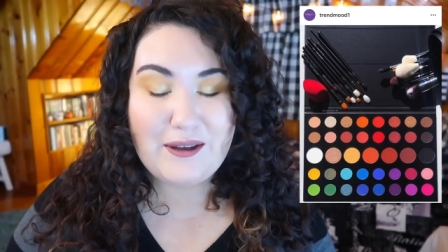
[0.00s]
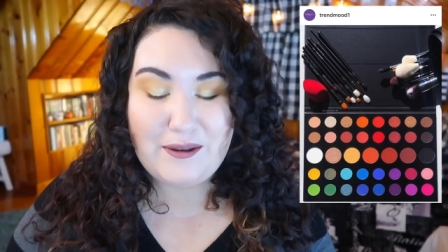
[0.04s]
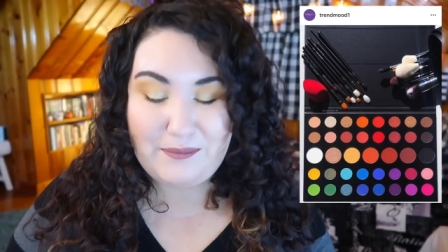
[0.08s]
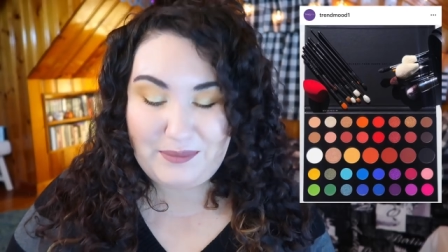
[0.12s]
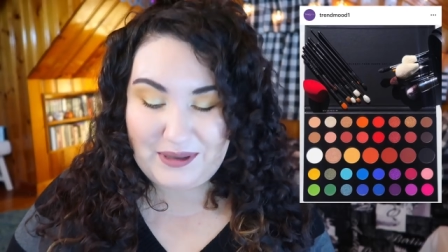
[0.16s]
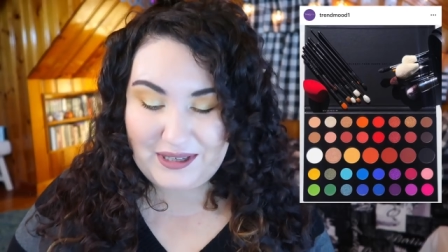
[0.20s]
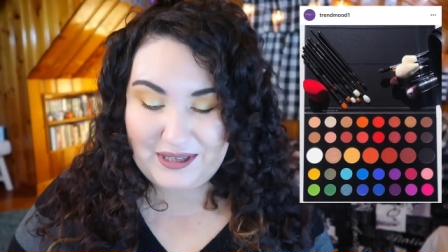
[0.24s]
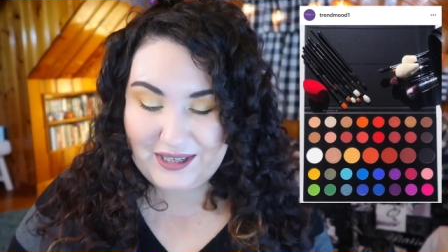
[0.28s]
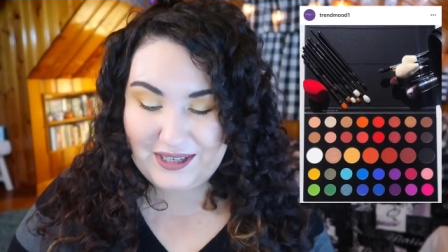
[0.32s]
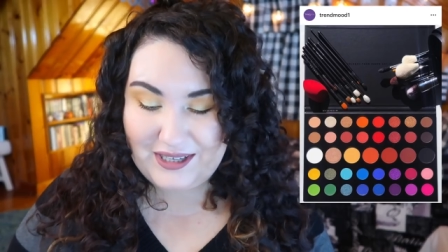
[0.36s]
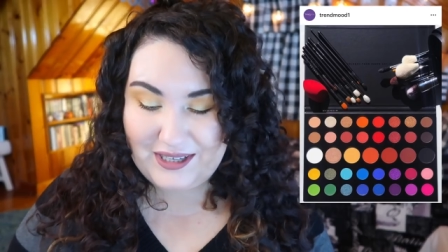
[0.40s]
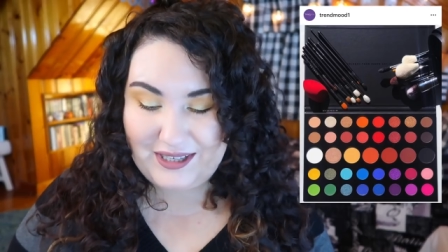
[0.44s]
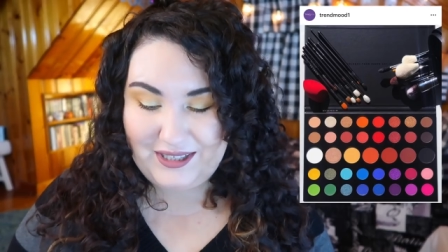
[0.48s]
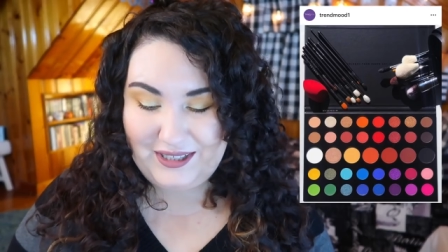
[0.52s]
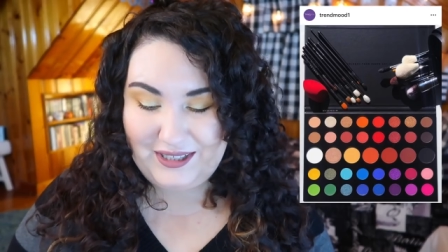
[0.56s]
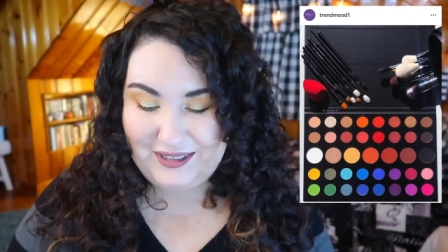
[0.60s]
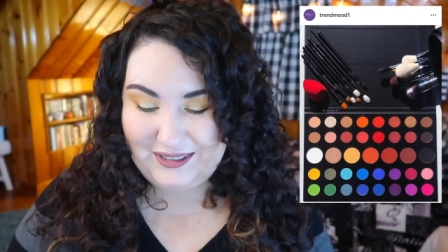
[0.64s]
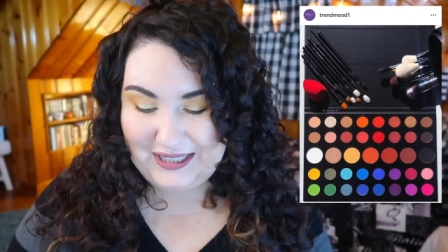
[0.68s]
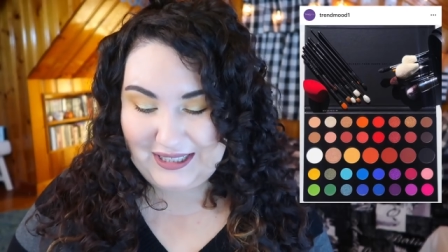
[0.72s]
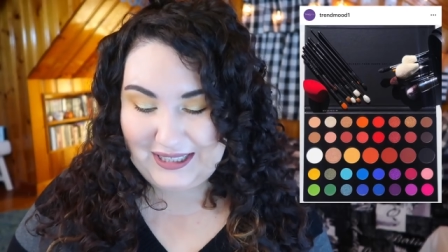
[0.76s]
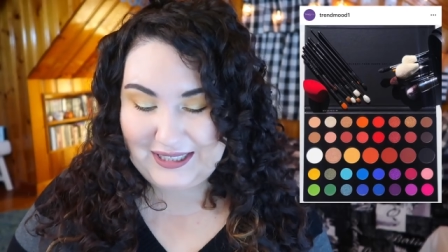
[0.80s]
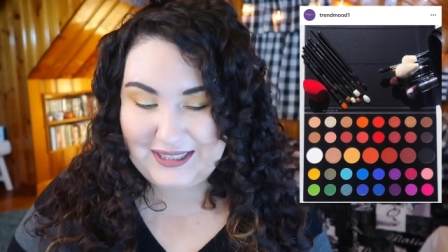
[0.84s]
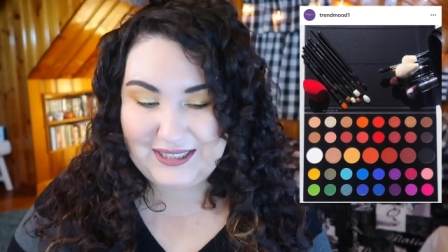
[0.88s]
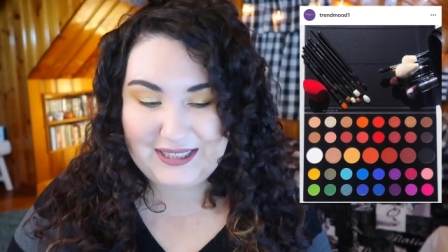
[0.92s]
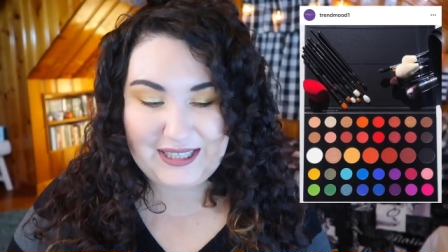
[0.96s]
because
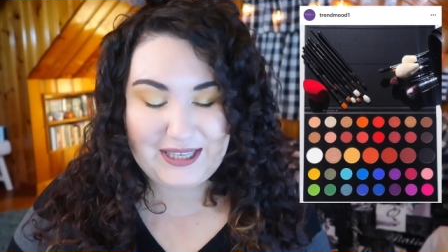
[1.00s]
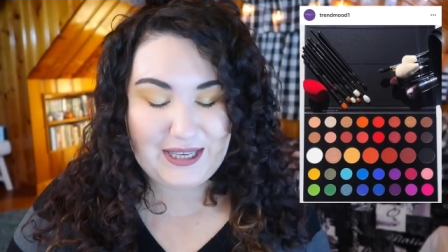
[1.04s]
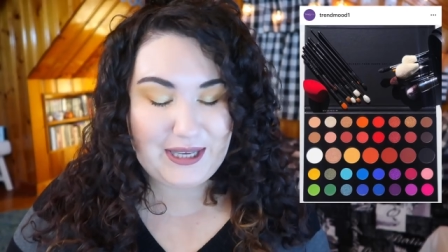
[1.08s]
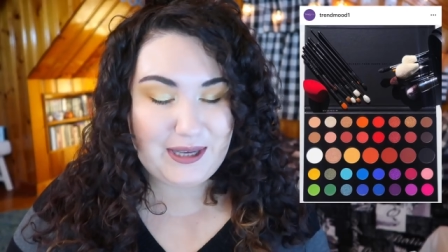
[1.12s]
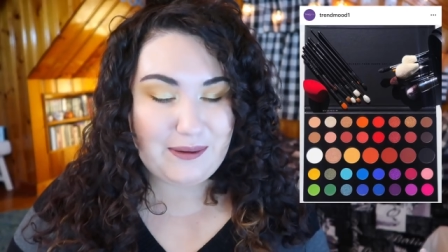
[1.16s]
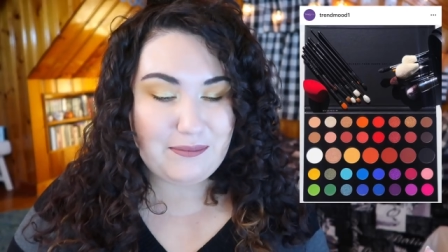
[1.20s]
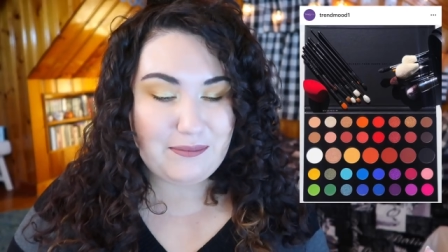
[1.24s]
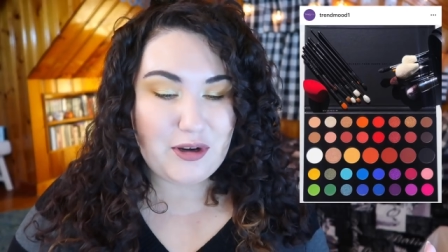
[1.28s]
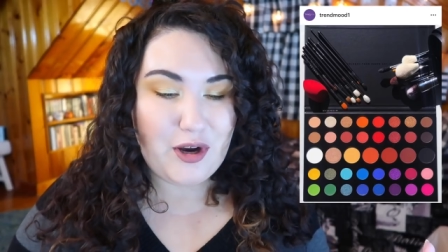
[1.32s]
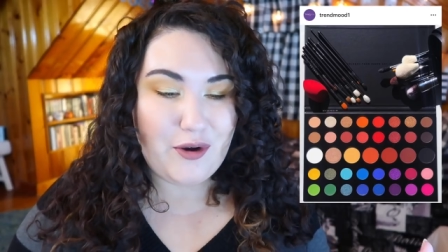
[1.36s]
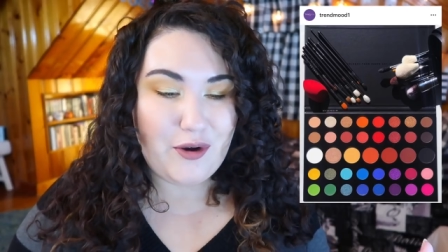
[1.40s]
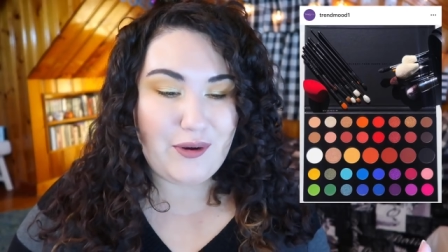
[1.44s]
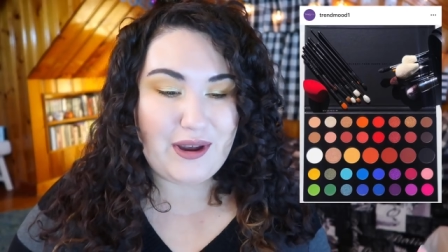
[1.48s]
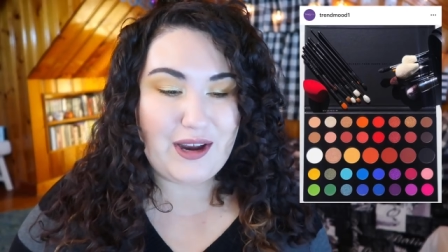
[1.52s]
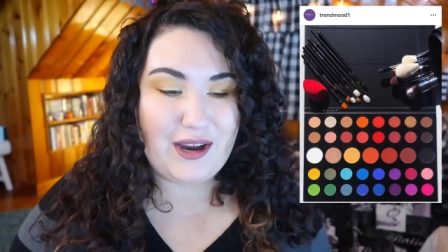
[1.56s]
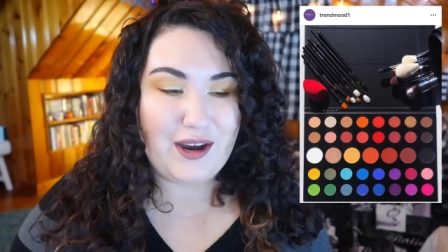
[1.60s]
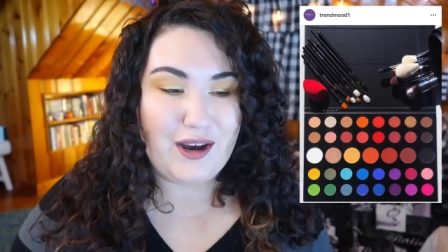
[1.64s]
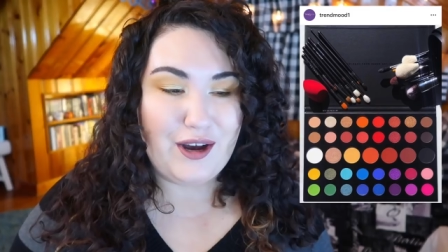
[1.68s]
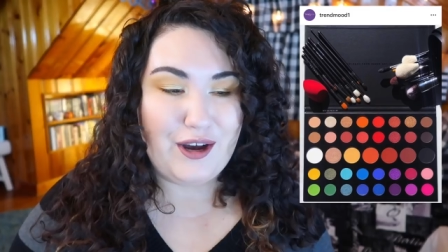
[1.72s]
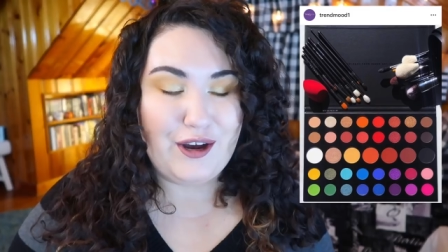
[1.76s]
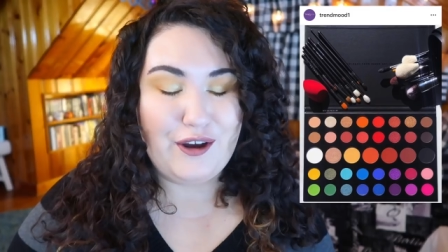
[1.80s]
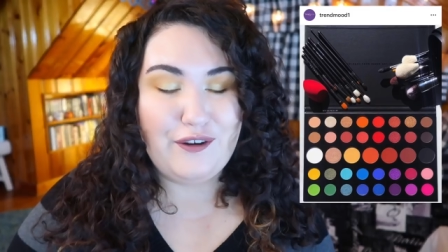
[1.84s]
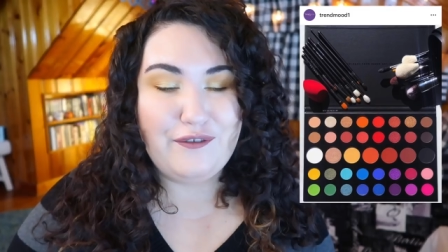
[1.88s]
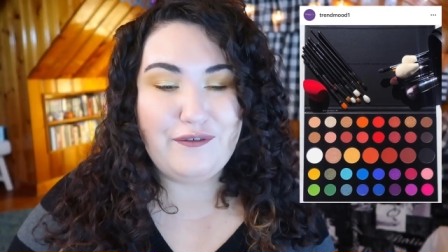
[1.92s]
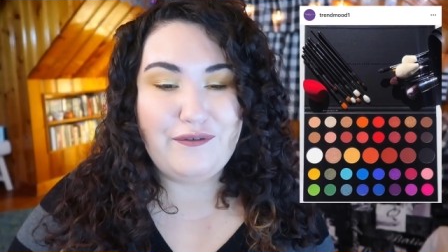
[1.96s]
I see him going
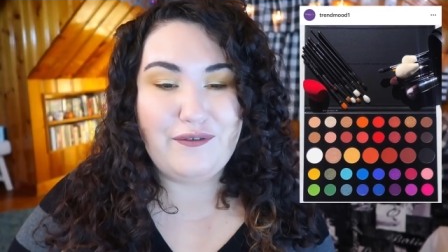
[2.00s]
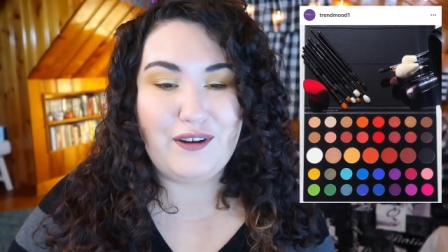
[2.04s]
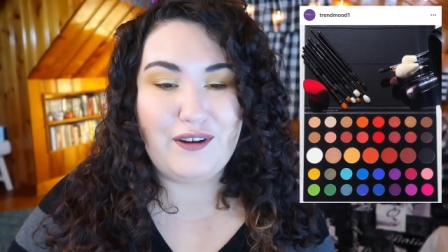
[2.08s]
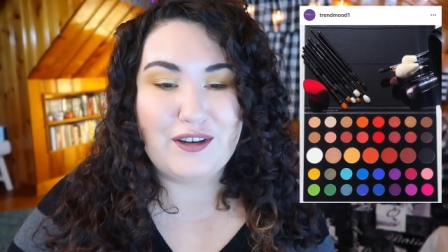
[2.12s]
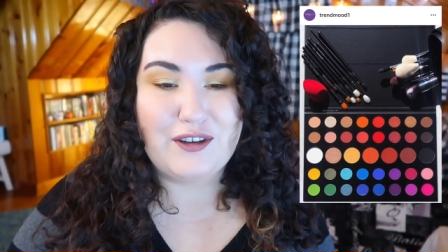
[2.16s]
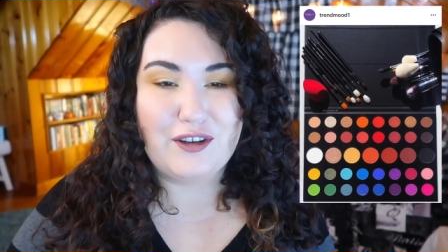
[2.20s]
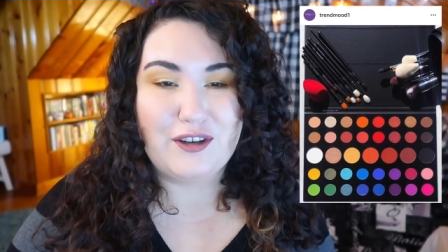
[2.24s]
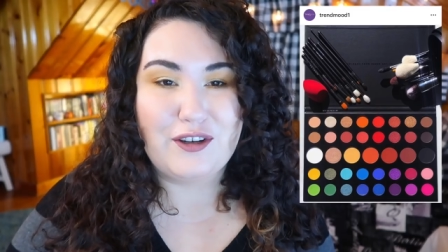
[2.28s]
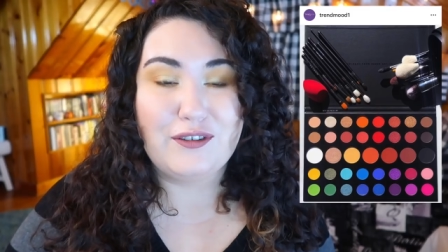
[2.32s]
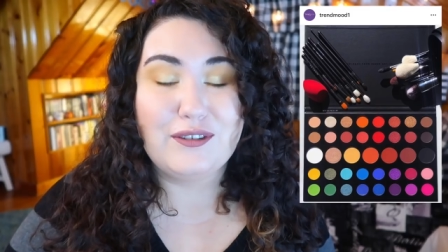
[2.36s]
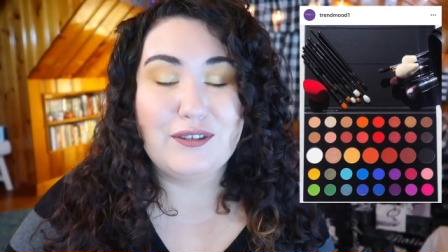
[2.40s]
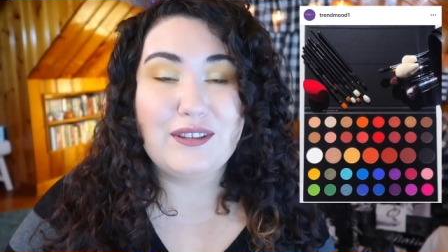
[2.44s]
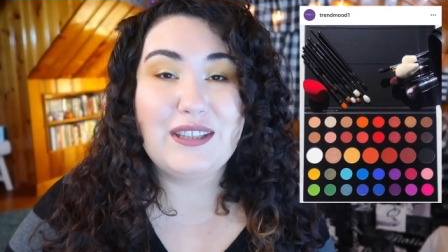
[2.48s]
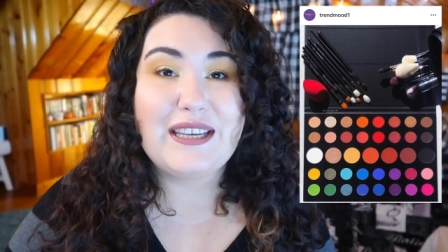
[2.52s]
off on all,